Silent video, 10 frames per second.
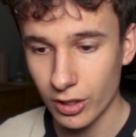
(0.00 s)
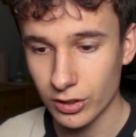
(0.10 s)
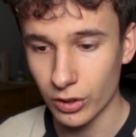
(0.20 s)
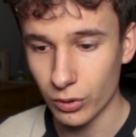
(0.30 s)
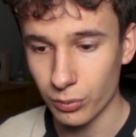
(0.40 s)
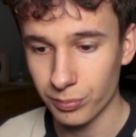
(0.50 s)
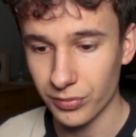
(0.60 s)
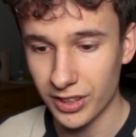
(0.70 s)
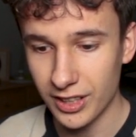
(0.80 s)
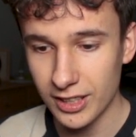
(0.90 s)
So
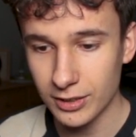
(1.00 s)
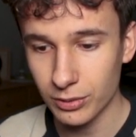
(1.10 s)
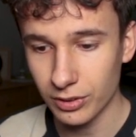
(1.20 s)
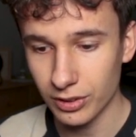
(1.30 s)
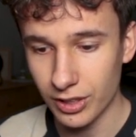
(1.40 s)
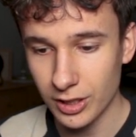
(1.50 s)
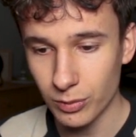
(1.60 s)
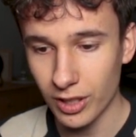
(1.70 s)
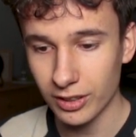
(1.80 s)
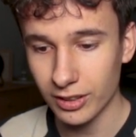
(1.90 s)
this
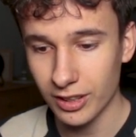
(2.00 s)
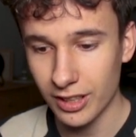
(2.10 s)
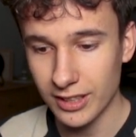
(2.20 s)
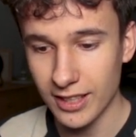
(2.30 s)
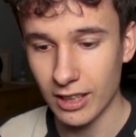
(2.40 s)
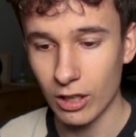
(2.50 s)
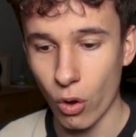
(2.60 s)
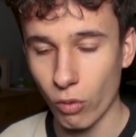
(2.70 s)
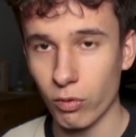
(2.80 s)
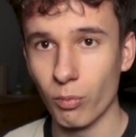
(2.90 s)
one is a
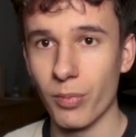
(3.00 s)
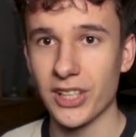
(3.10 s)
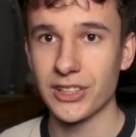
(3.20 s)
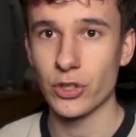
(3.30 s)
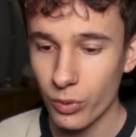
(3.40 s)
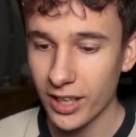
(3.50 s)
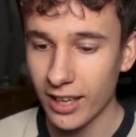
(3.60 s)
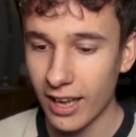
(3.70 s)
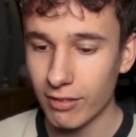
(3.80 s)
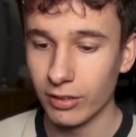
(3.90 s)
long form message. We can
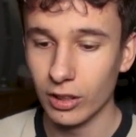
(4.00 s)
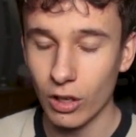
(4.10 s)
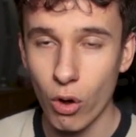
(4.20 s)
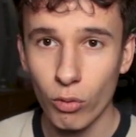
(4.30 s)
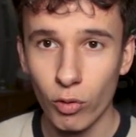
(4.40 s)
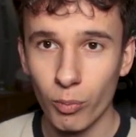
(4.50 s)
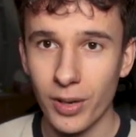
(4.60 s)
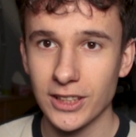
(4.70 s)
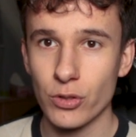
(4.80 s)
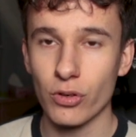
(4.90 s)
have a long form
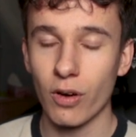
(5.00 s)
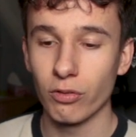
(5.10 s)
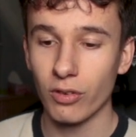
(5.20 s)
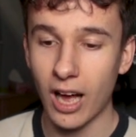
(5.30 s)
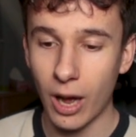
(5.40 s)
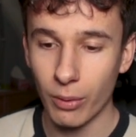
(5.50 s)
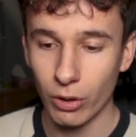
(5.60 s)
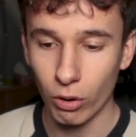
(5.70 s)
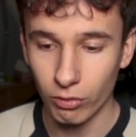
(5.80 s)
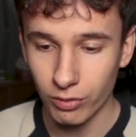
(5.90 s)
message of our
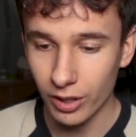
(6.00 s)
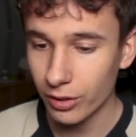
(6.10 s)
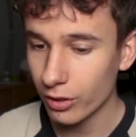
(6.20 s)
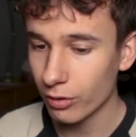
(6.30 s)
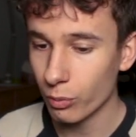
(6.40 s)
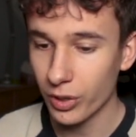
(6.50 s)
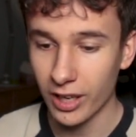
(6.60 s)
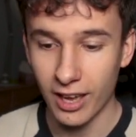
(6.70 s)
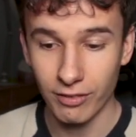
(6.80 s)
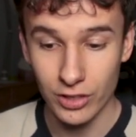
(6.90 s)
offer, we
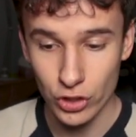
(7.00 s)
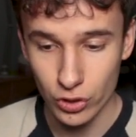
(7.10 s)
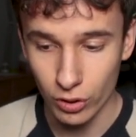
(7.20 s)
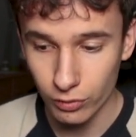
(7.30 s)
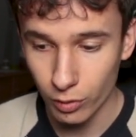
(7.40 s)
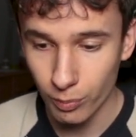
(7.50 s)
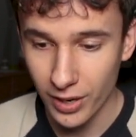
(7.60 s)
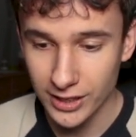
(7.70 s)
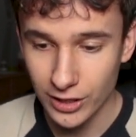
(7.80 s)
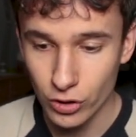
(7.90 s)
can have a short form
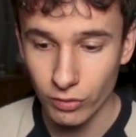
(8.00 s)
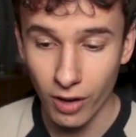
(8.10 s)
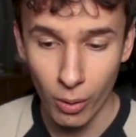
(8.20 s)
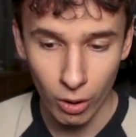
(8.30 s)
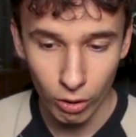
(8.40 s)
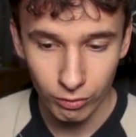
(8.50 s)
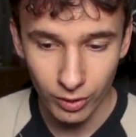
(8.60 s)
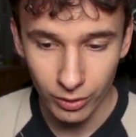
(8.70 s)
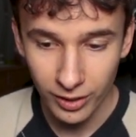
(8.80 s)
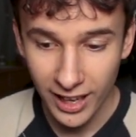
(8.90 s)
message of our
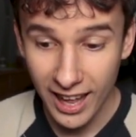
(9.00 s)
offer,